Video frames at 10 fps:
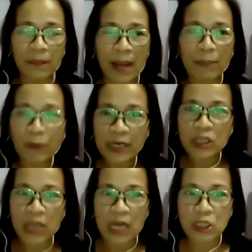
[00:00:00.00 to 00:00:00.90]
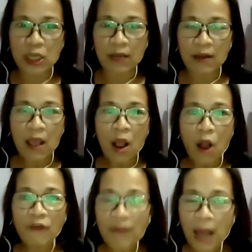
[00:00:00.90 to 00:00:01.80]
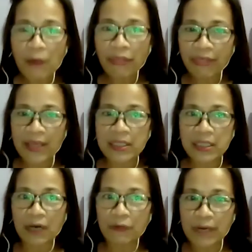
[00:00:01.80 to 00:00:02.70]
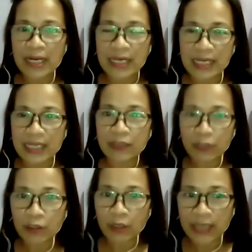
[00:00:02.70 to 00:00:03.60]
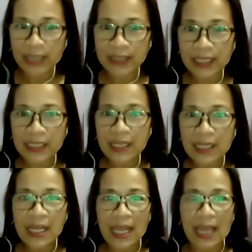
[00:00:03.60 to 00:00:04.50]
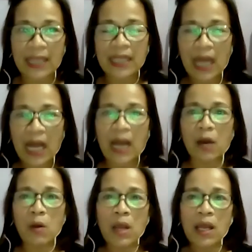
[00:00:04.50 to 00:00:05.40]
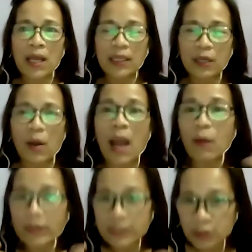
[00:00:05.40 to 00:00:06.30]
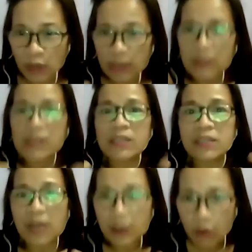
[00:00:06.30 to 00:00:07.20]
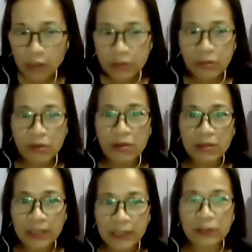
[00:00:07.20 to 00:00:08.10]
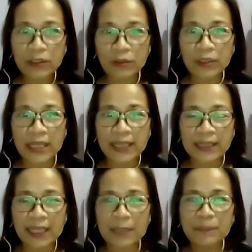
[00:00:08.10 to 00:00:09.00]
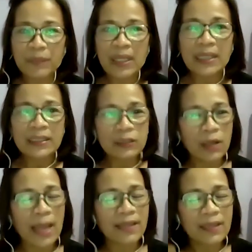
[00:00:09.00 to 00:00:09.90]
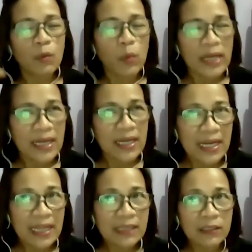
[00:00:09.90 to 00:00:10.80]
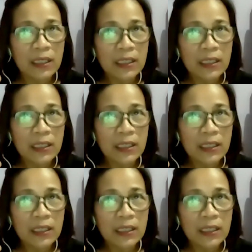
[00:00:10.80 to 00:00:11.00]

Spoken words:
appreciation of how things are really interconnected and how, you know, our struggles are also interconnected. So I think we need